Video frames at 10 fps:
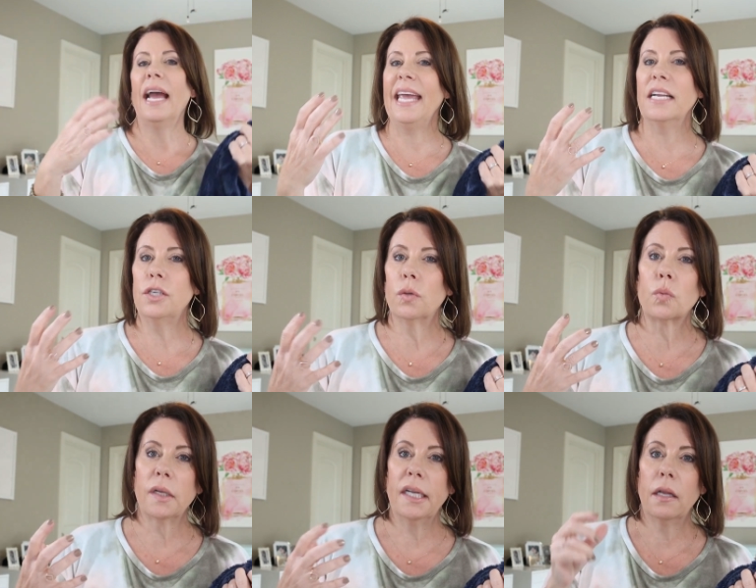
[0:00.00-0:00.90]
I can't do a
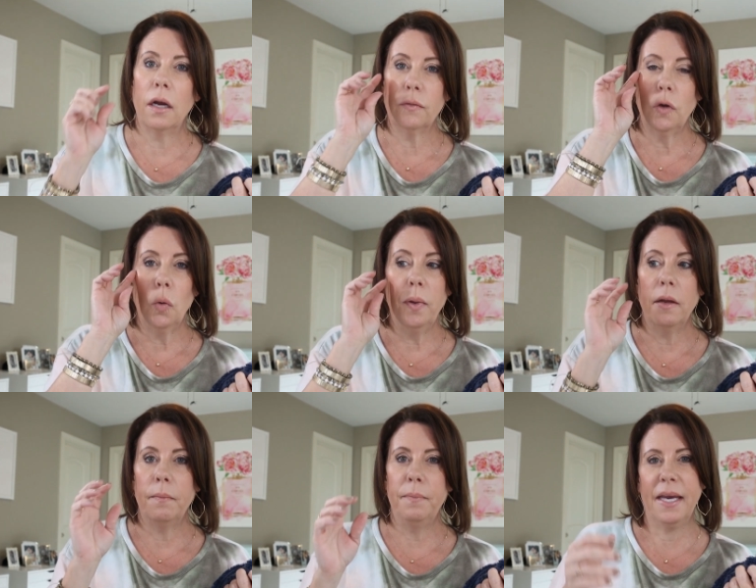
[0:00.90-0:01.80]
really long robe
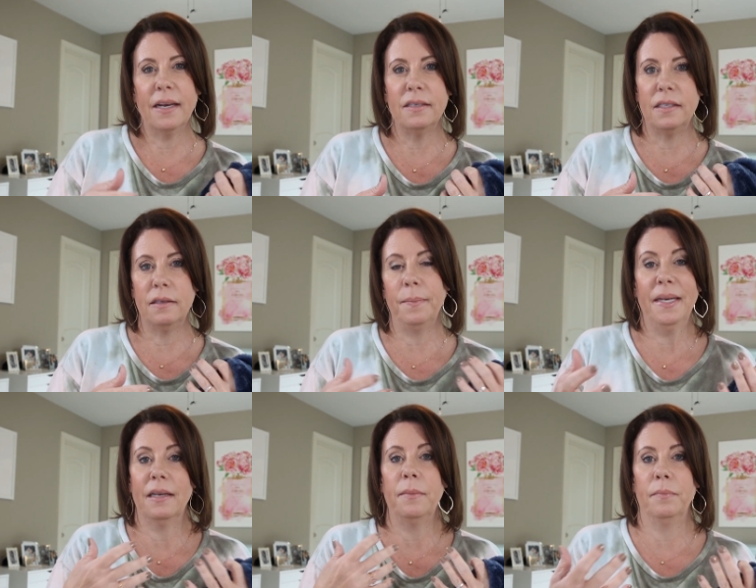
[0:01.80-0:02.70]
because I
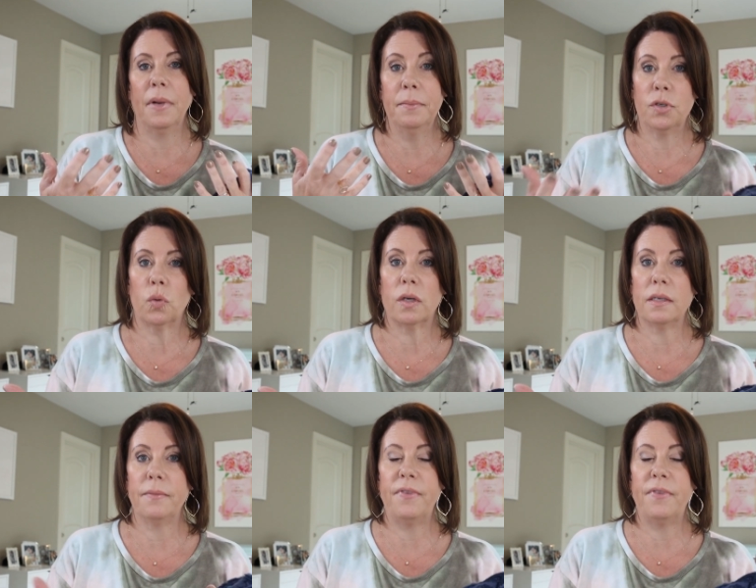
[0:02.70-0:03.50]
mean I'm I'm short.